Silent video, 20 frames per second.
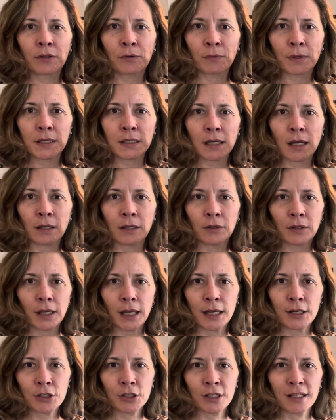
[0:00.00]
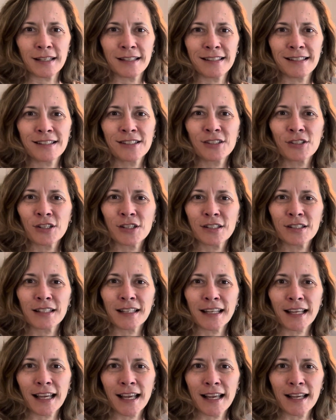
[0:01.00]
retail locations just
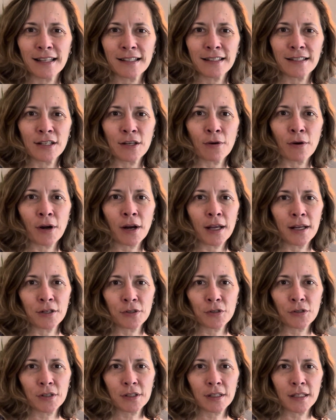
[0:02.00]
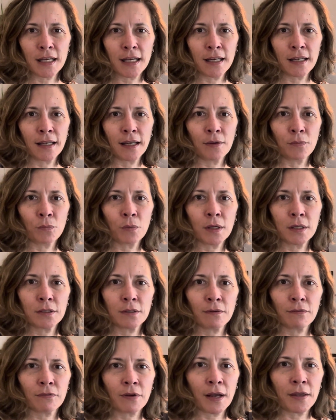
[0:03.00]
in case you are interested and want
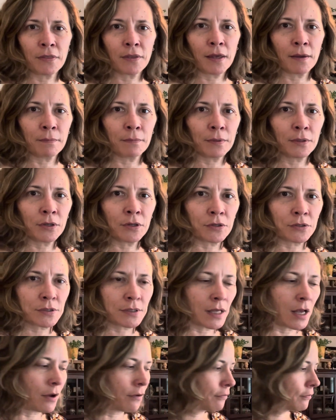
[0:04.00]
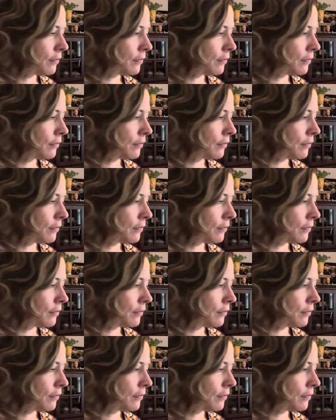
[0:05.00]
to find them yourself.